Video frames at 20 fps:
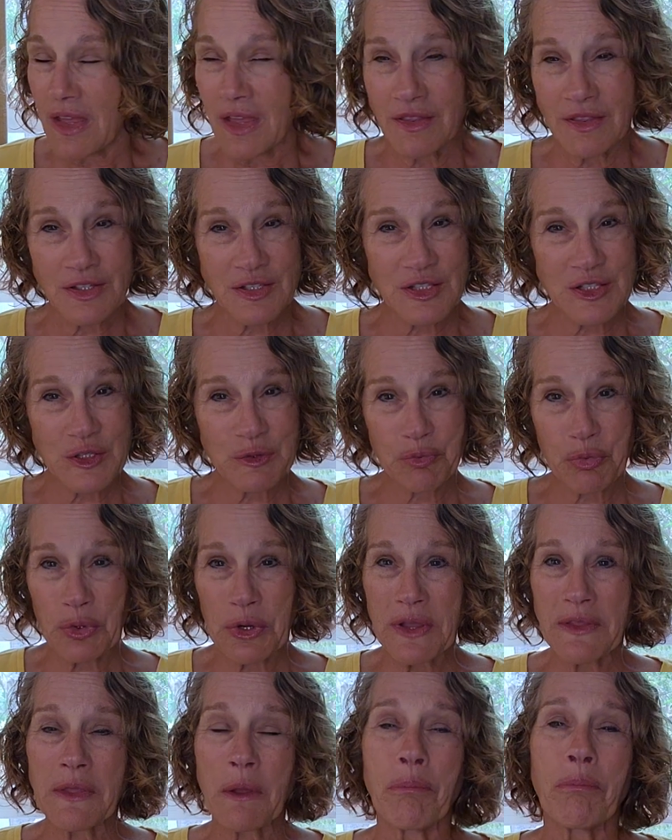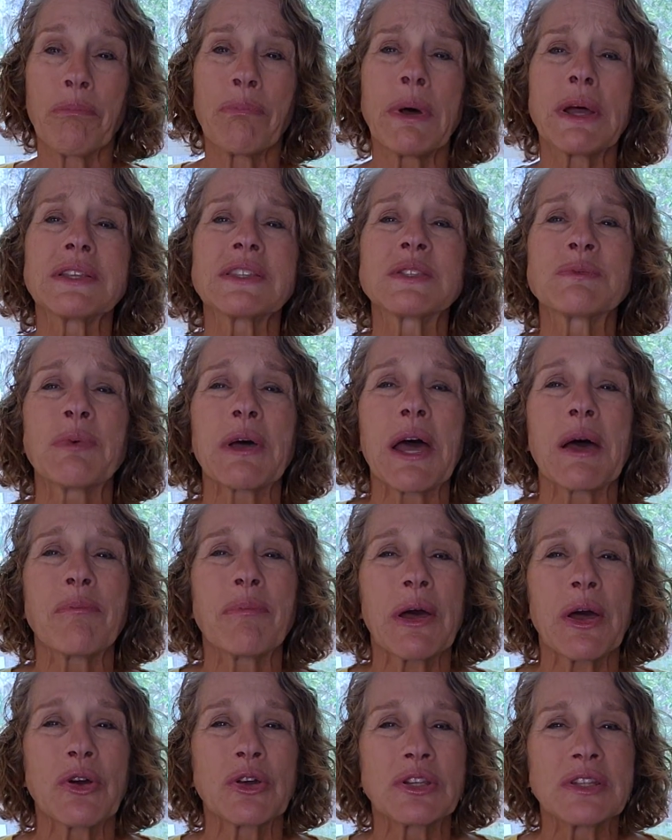in the spring the buds
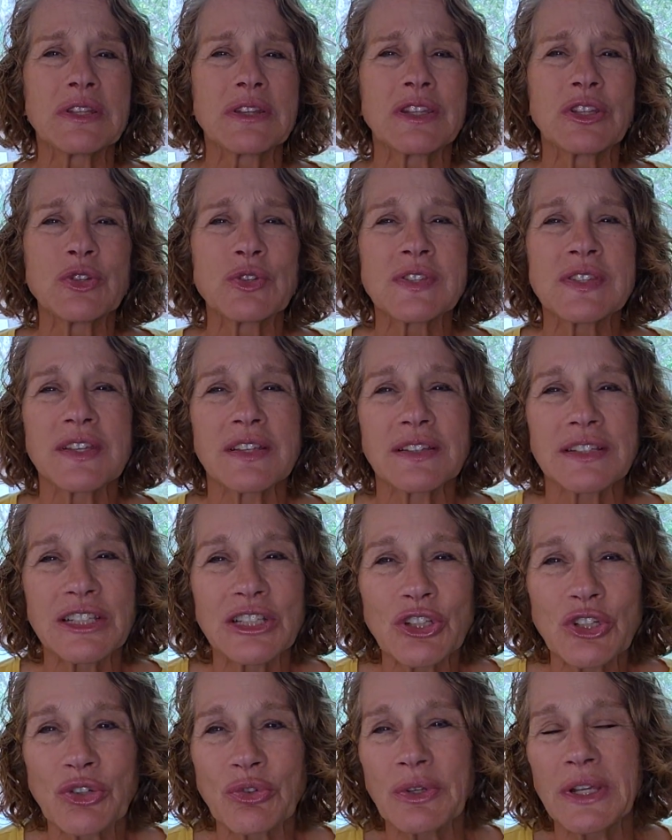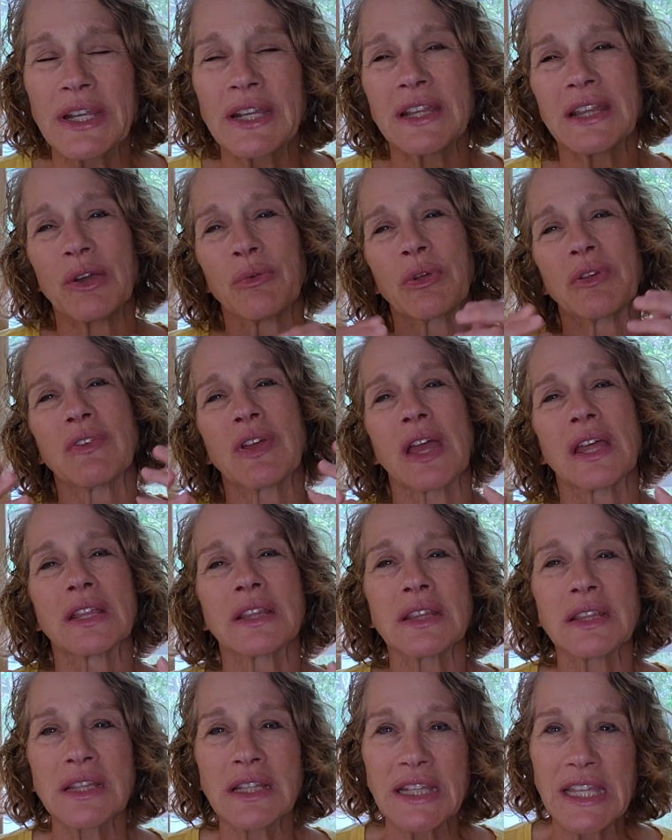pop out and then you see a little green, and then we've
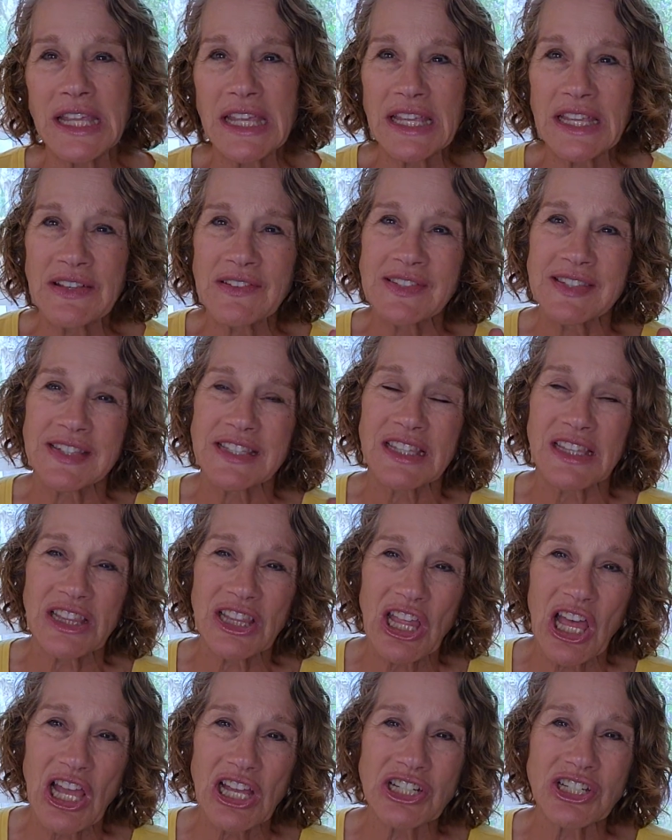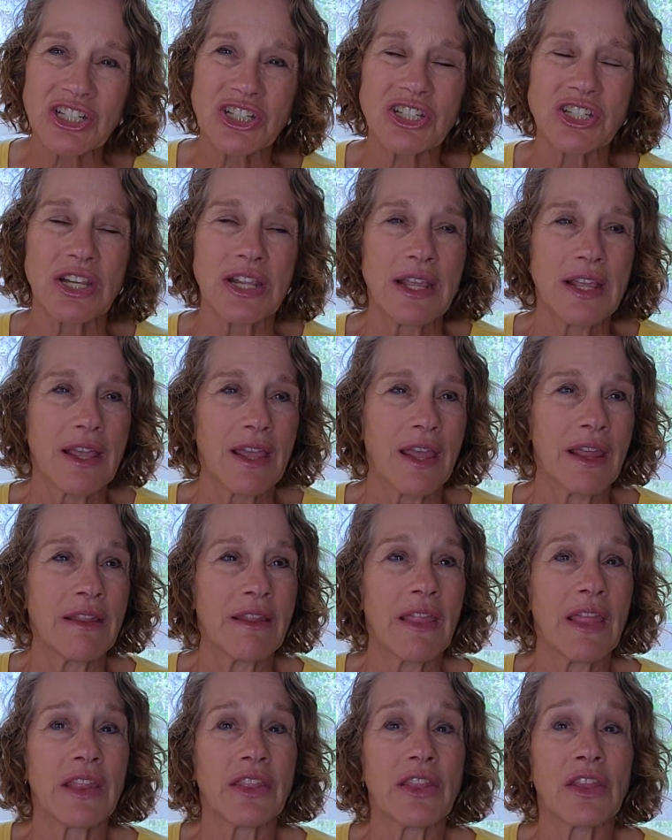got leaves and lush,
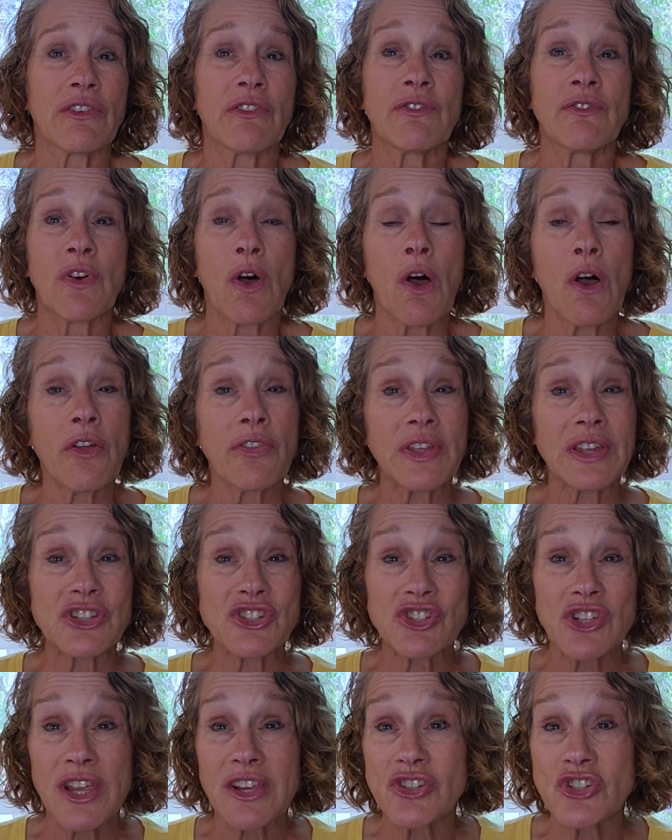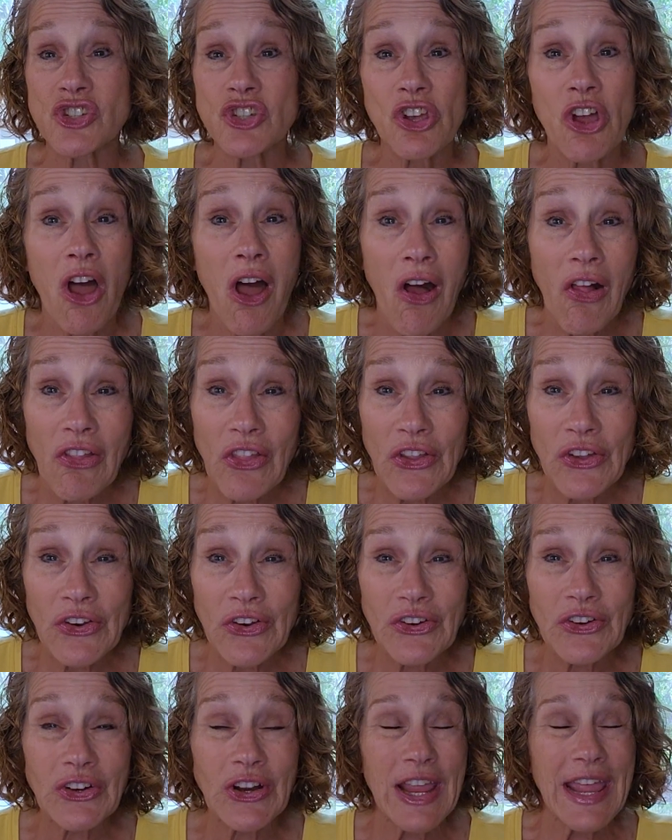and then in the fall they change
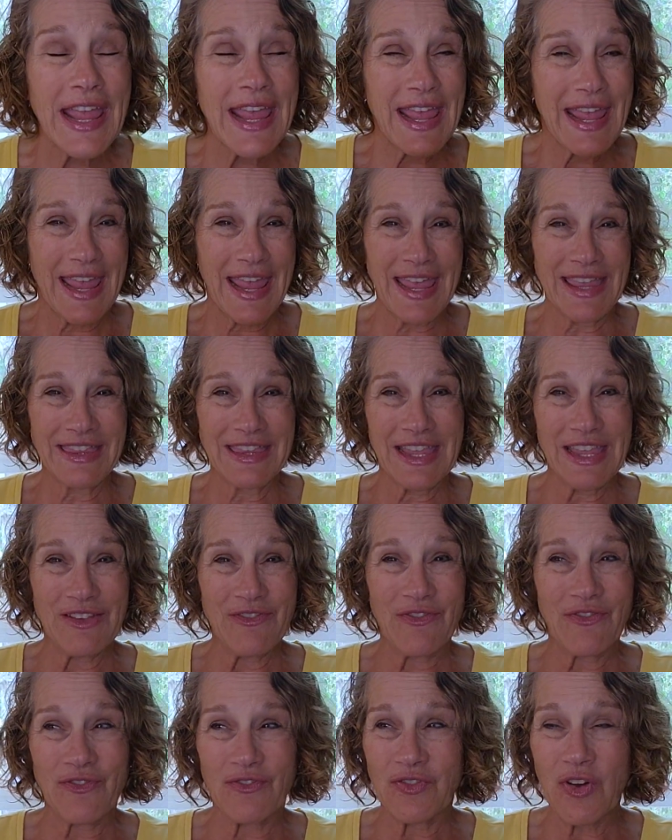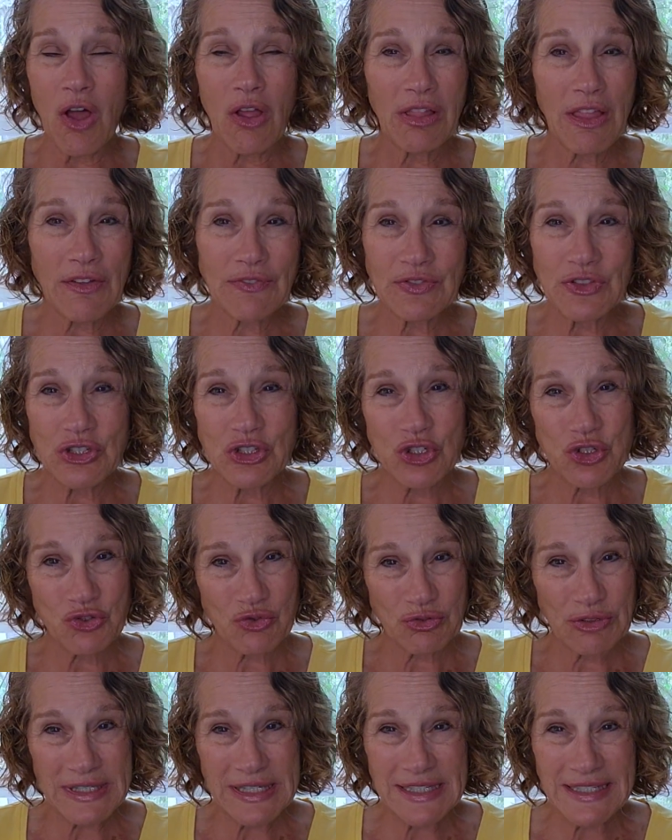color and they fall off the
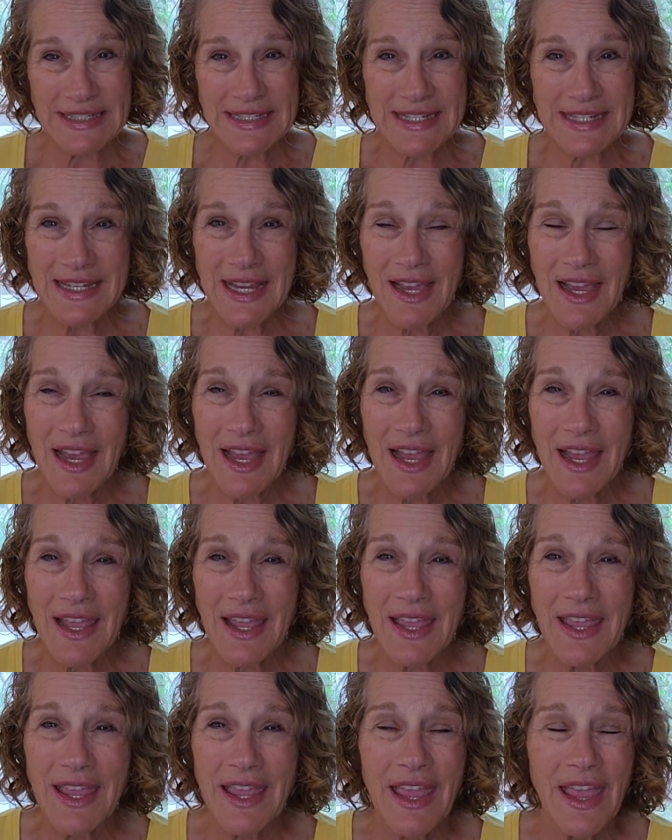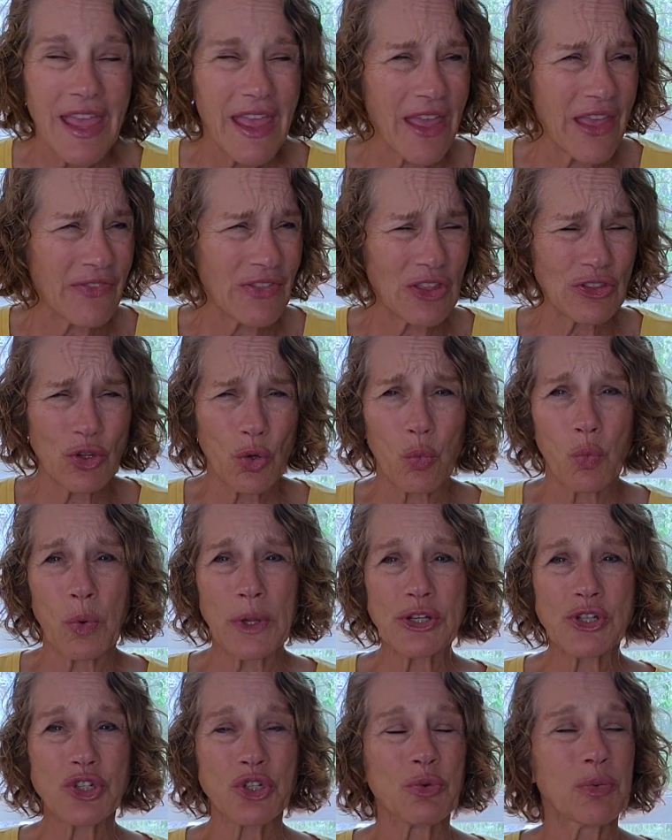tree and die, and then the
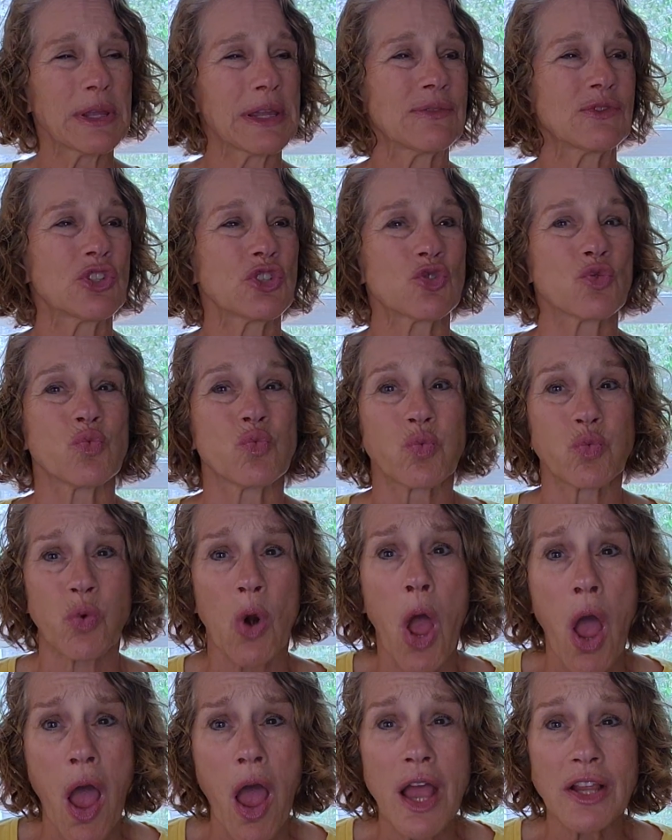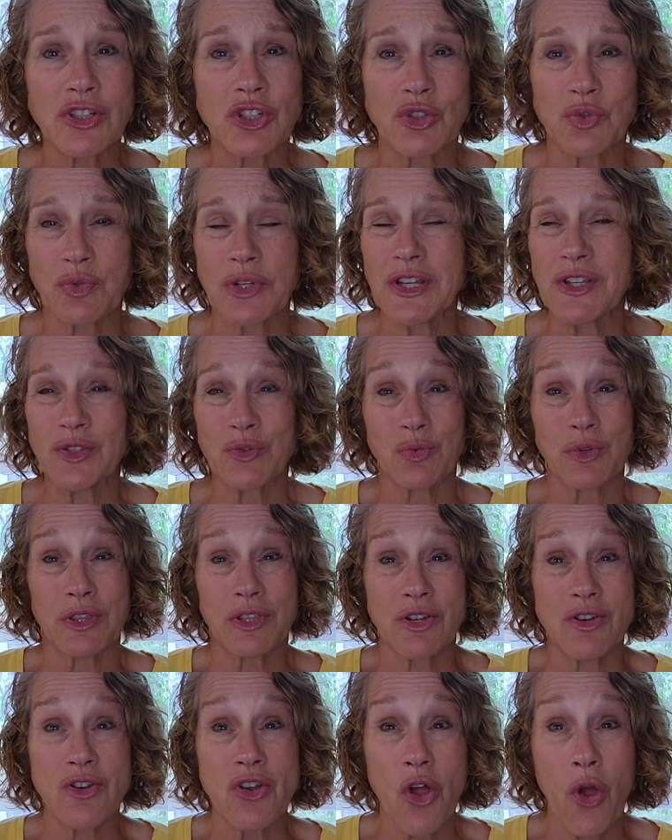winter we have just raw trees
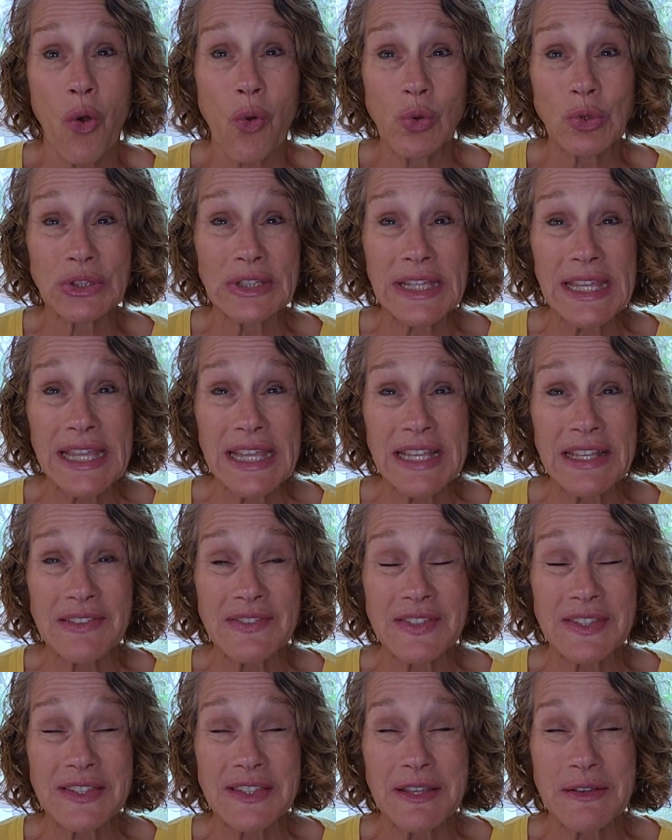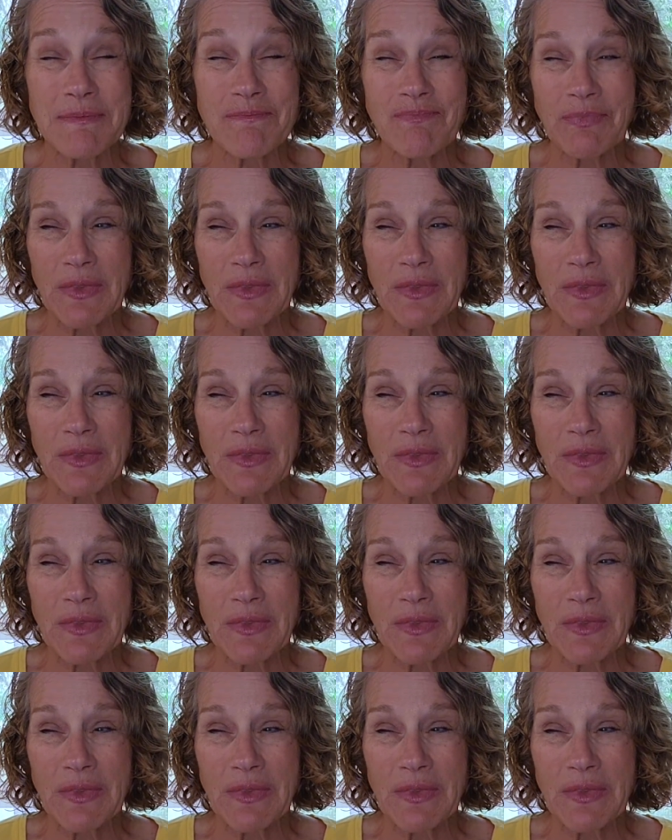with no leaves,